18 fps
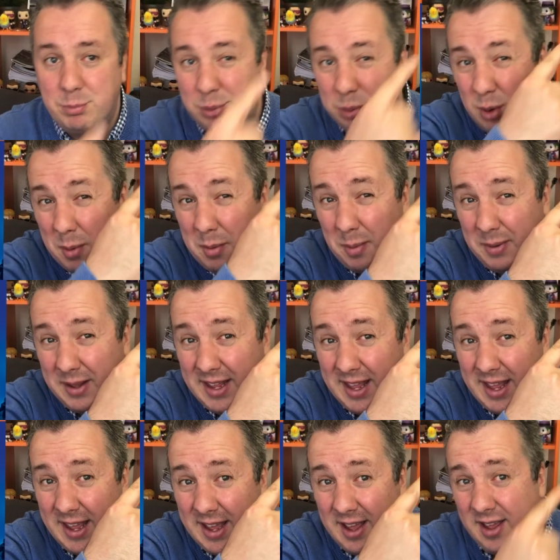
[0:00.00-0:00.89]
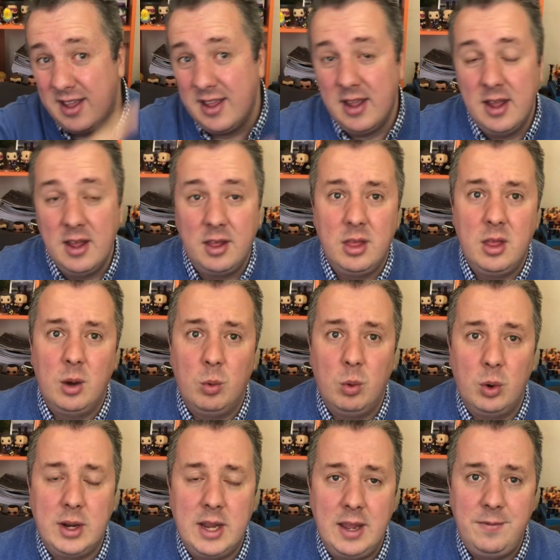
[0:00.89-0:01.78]
probably here that
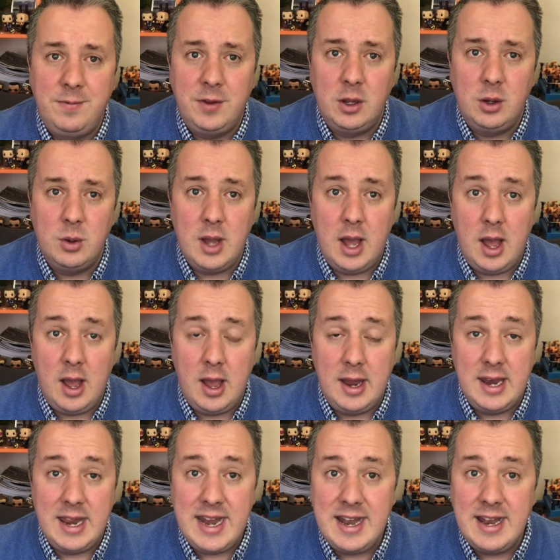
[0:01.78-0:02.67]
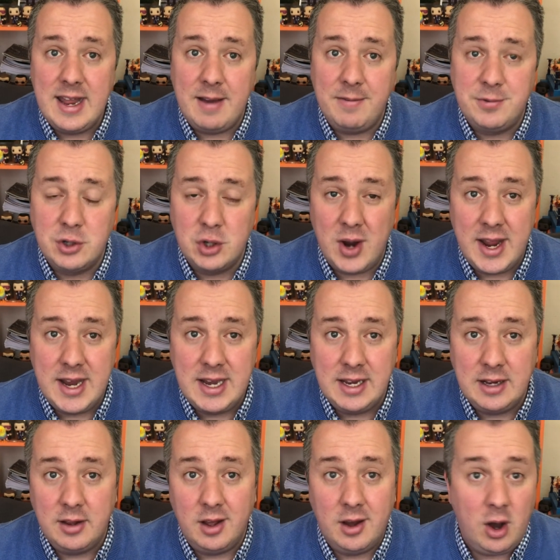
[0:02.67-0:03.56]
will give you an in-depth
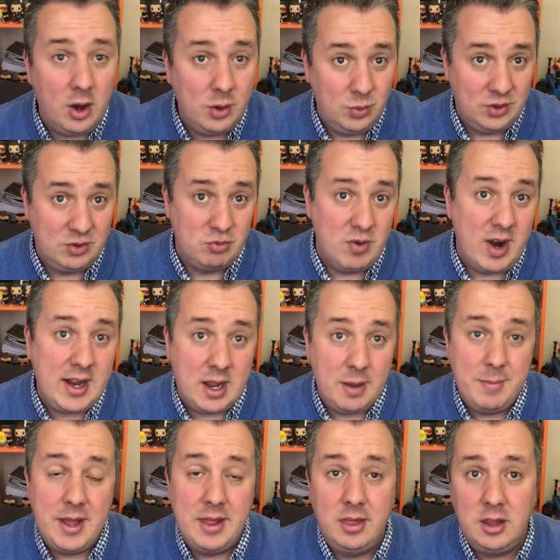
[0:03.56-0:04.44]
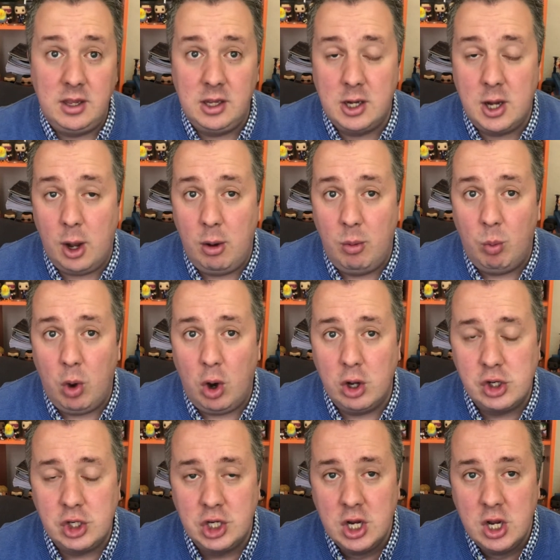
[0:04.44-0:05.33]
training that I would recommend that you go and
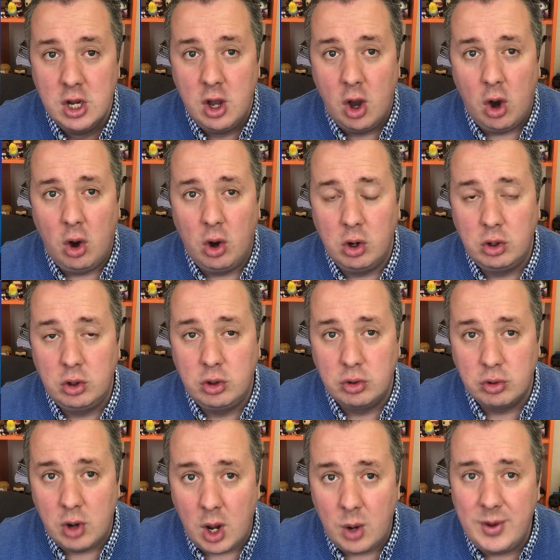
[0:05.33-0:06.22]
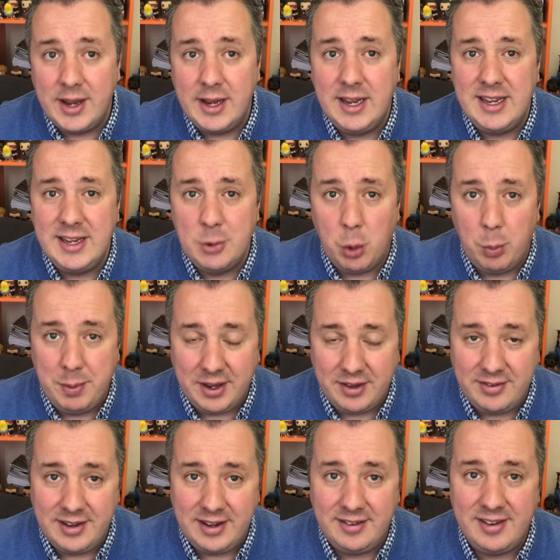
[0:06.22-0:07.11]
watch on growing your
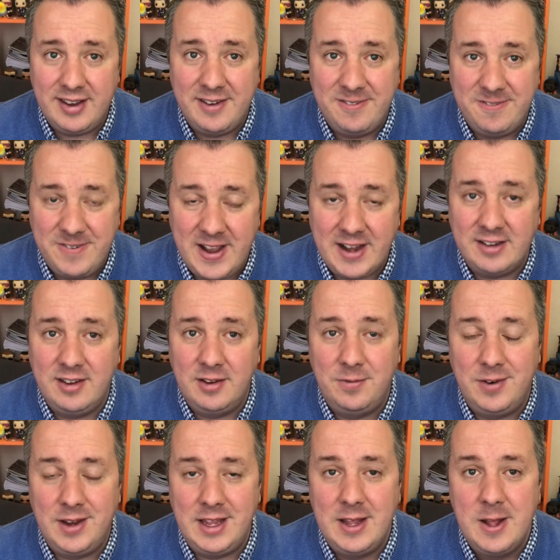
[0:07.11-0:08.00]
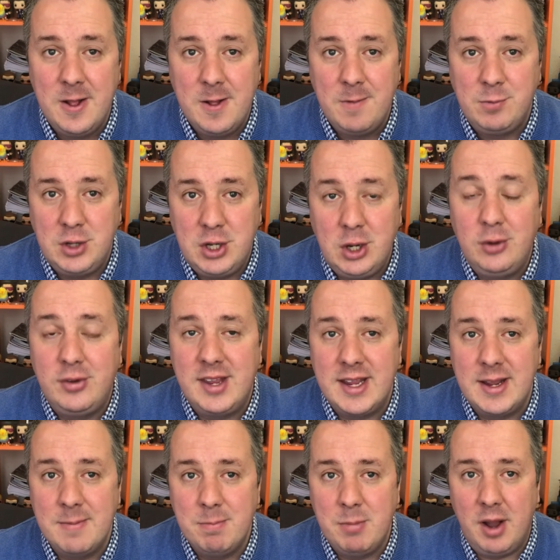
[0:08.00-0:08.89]
business effectively
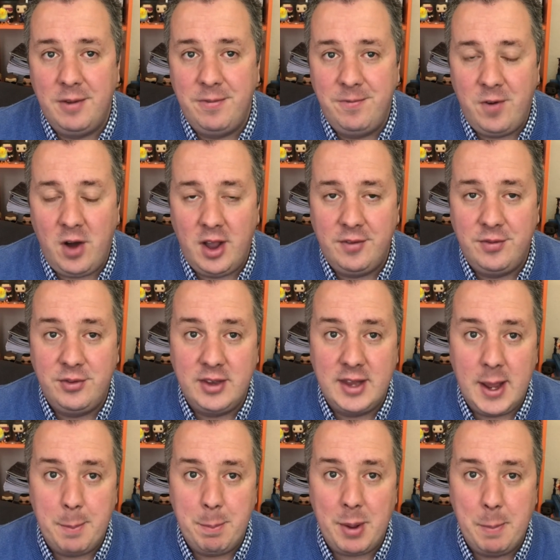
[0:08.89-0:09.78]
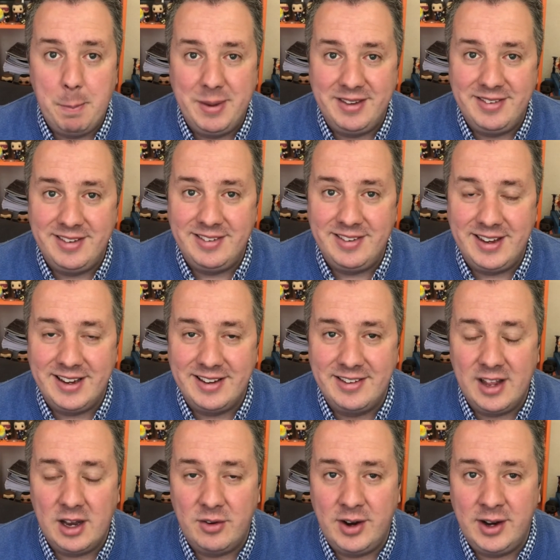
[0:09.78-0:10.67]
using my five-step business
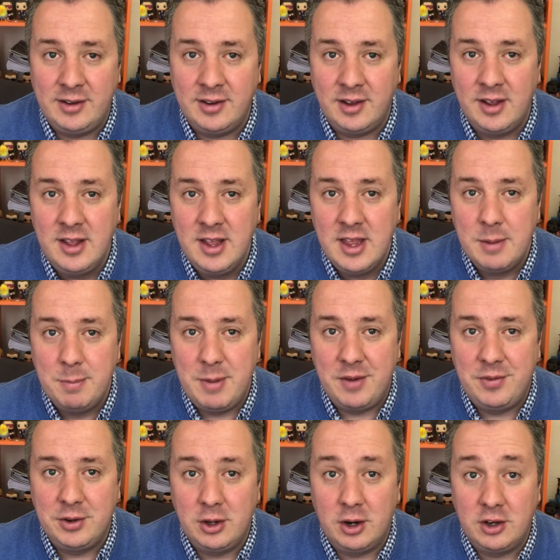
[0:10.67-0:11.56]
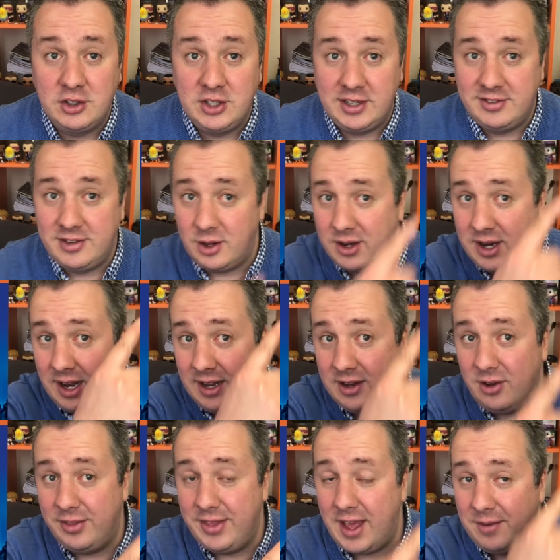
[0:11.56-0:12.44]
accelerator methodology. So
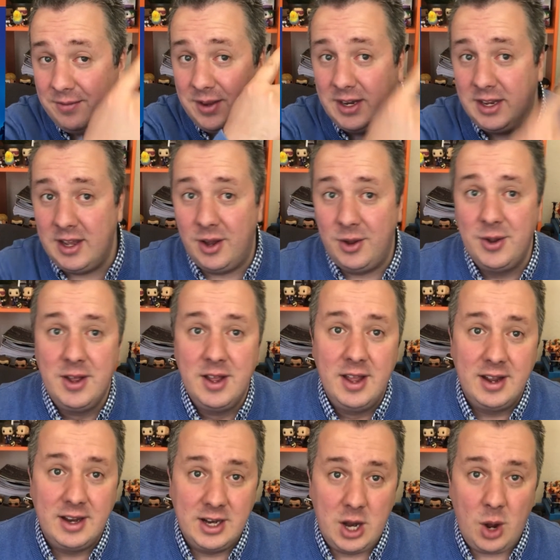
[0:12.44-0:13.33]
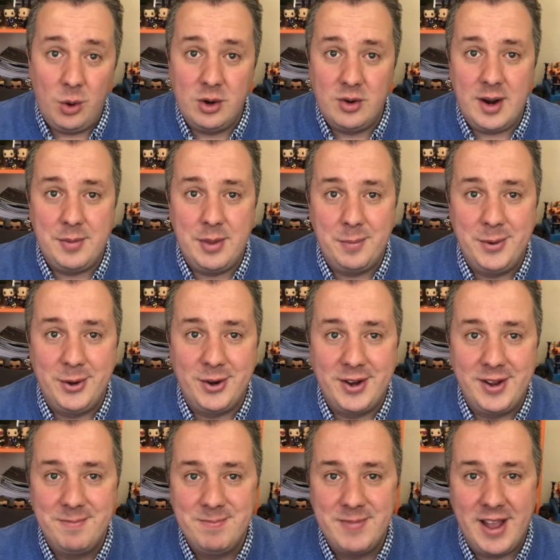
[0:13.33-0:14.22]
click on that video, go and grab the
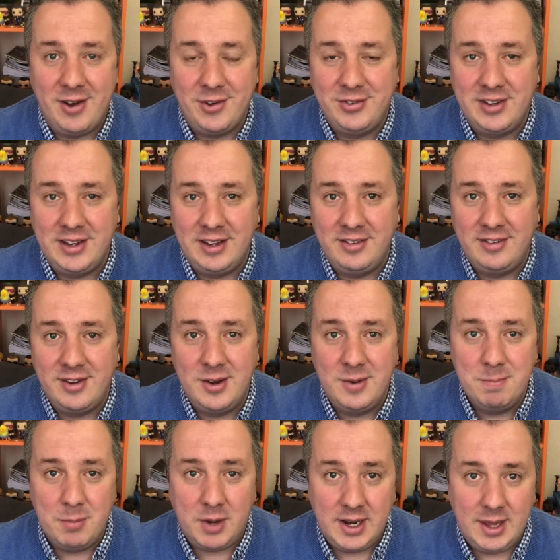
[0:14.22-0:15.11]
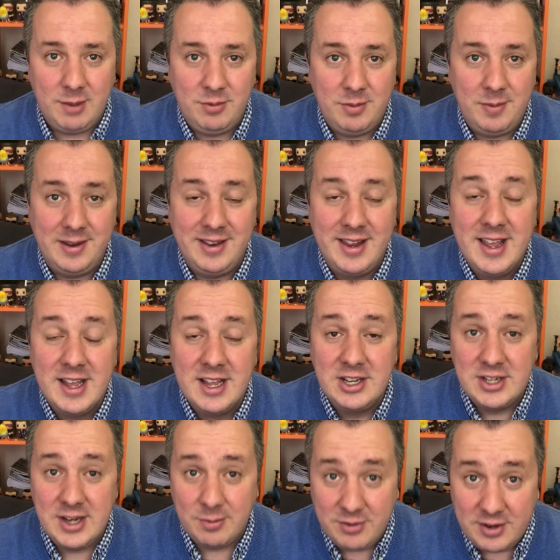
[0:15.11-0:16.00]
book. I'll see you soon. My name's been
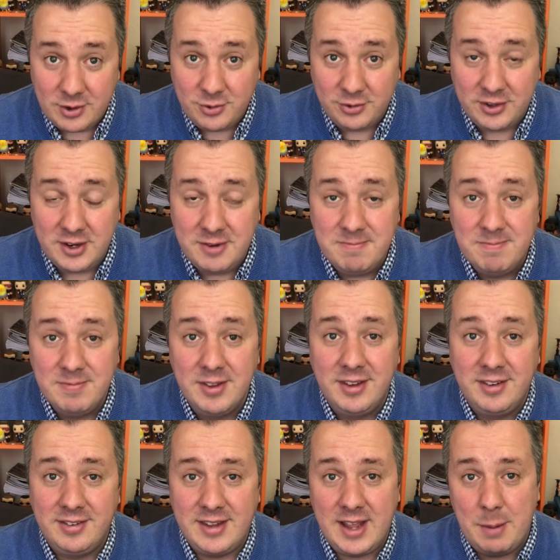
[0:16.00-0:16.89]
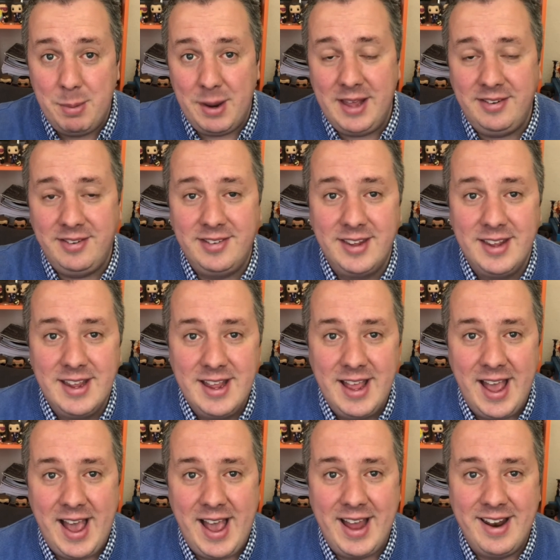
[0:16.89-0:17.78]
James Nicholson. Stay blessed,
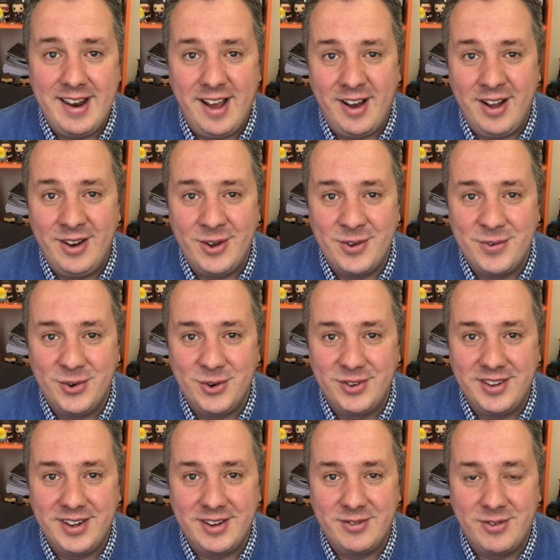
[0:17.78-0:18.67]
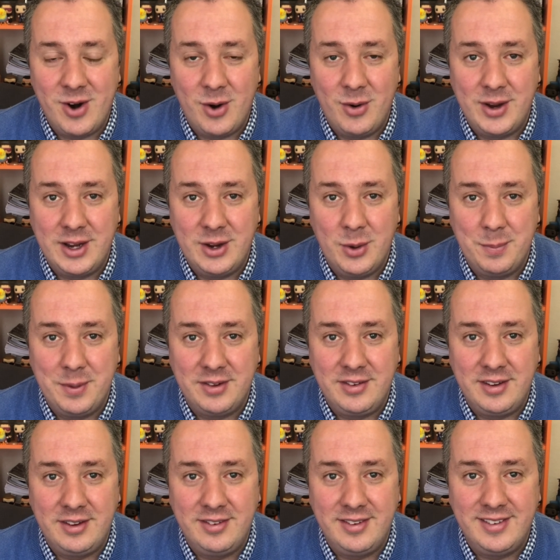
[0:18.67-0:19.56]
and I look forward to growing your
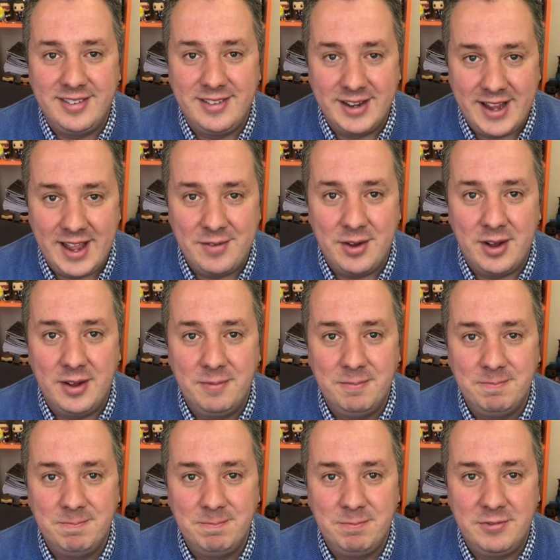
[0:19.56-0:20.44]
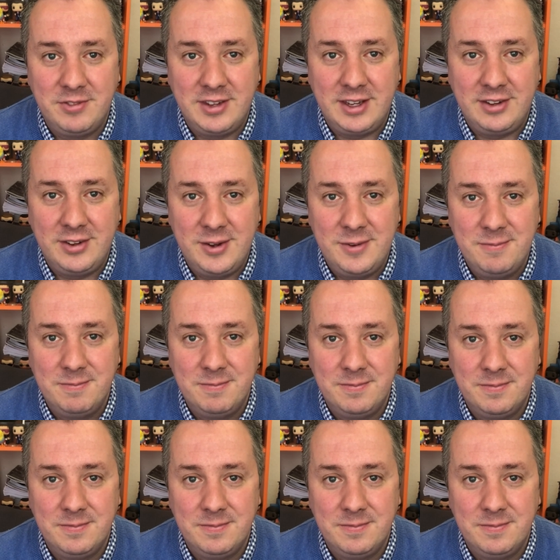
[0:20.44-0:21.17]
business together. See you soon.